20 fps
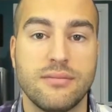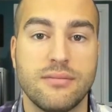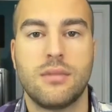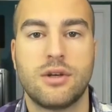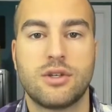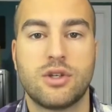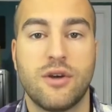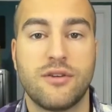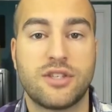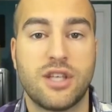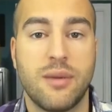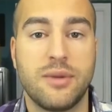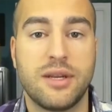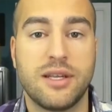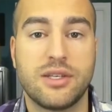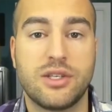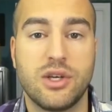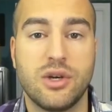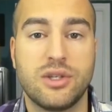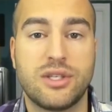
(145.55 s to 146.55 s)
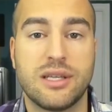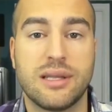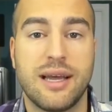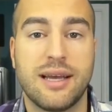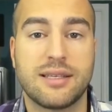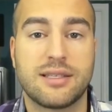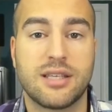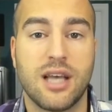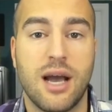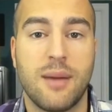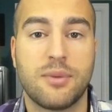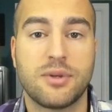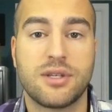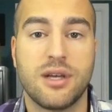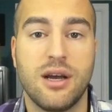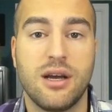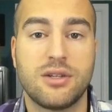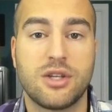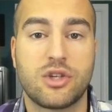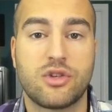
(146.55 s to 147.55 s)
If somebody is using
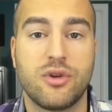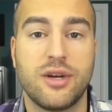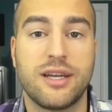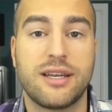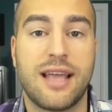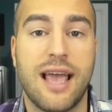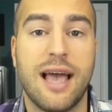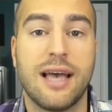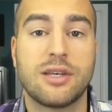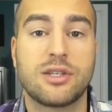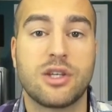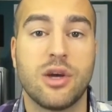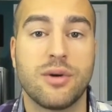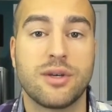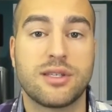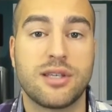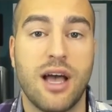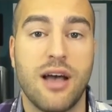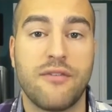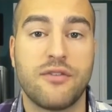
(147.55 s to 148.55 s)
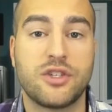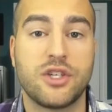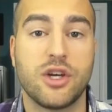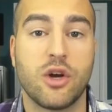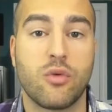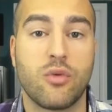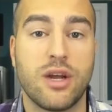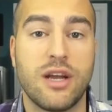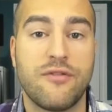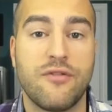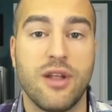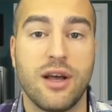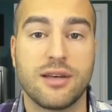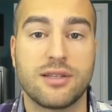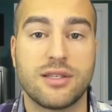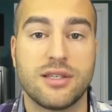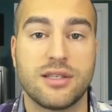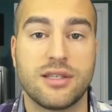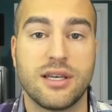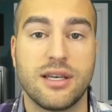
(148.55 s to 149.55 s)
lansoprazole to treat gastroesophageal reflux
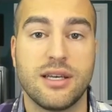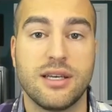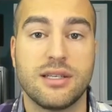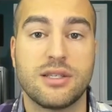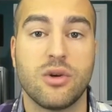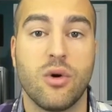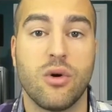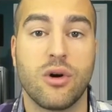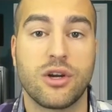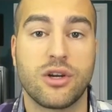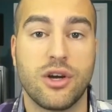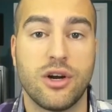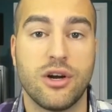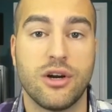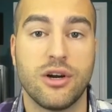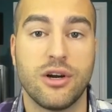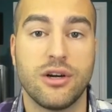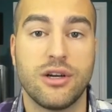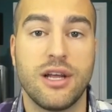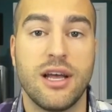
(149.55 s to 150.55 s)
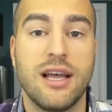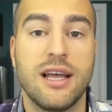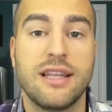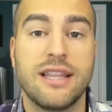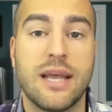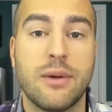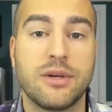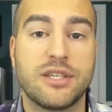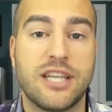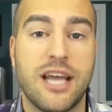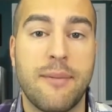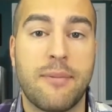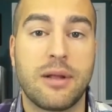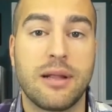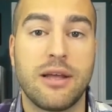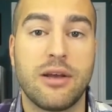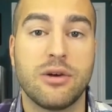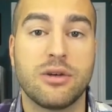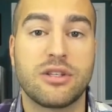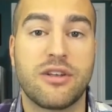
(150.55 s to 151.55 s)
disease or GERD, they would typically
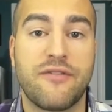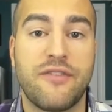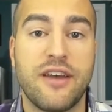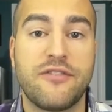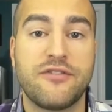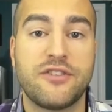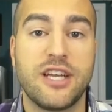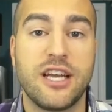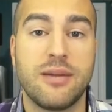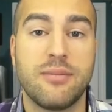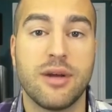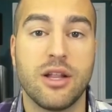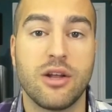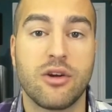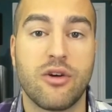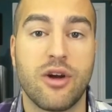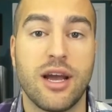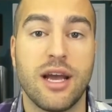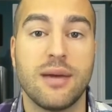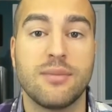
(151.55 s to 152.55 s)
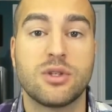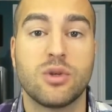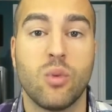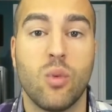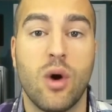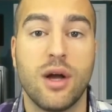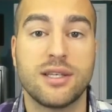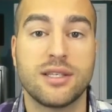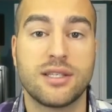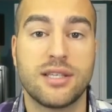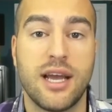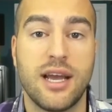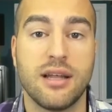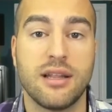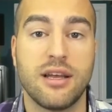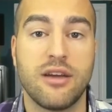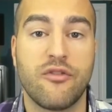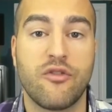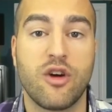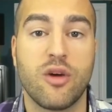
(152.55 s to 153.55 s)
use 15 milligrams once
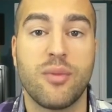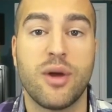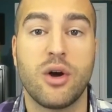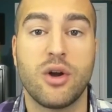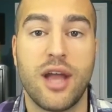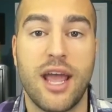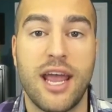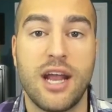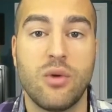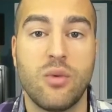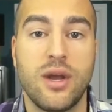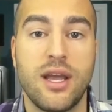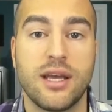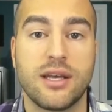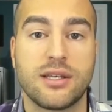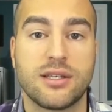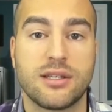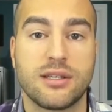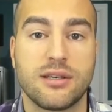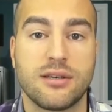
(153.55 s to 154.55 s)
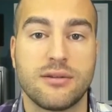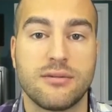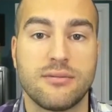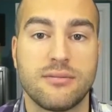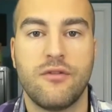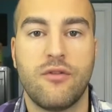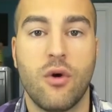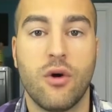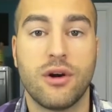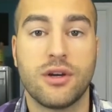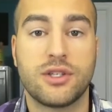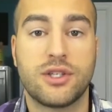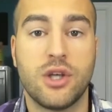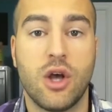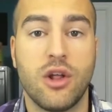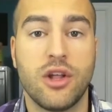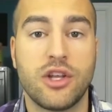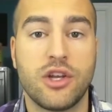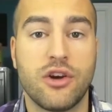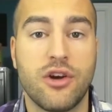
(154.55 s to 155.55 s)
daily for about 8 weeks. For
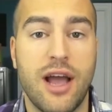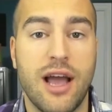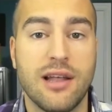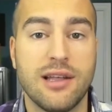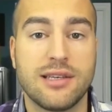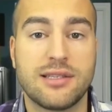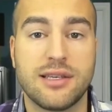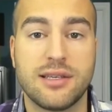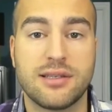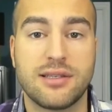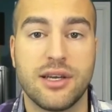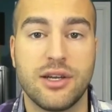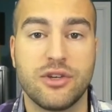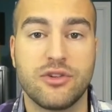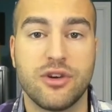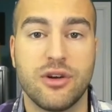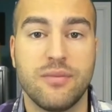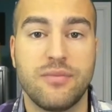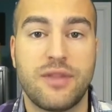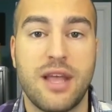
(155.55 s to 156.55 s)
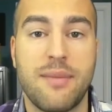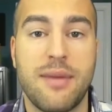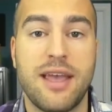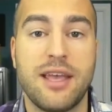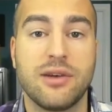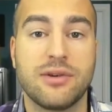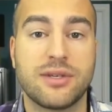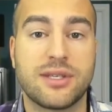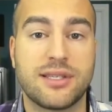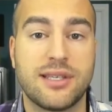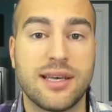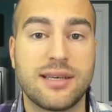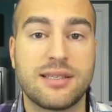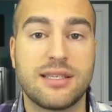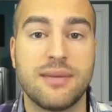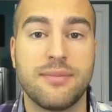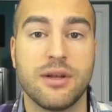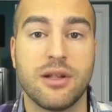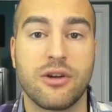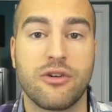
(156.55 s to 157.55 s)
Zollinger-Ellison syndrome, they may use 60
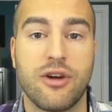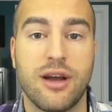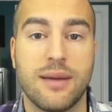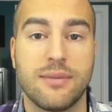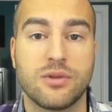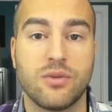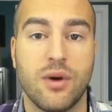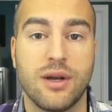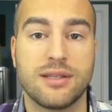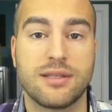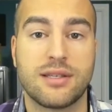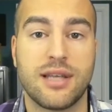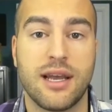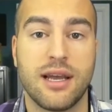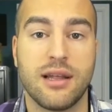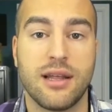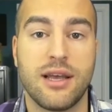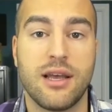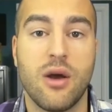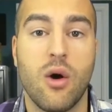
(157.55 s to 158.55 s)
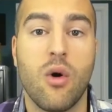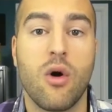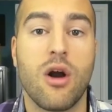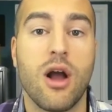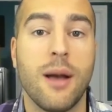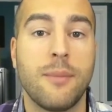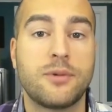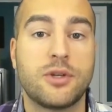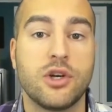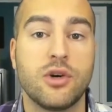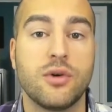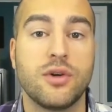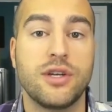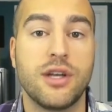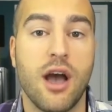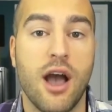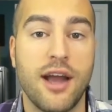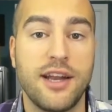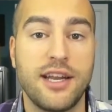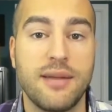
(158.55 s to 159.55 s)
milligrams once daily or up to
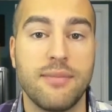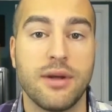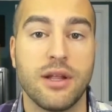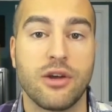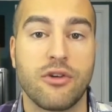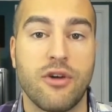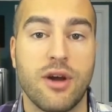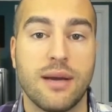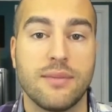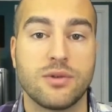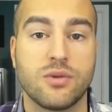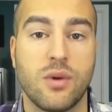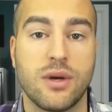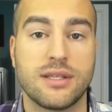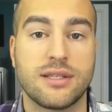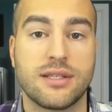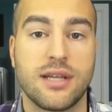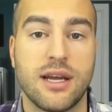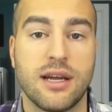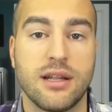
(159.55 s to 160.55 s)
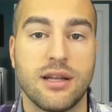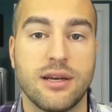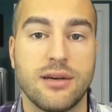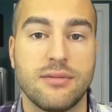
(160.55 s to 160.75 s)
90 milligrams once daily.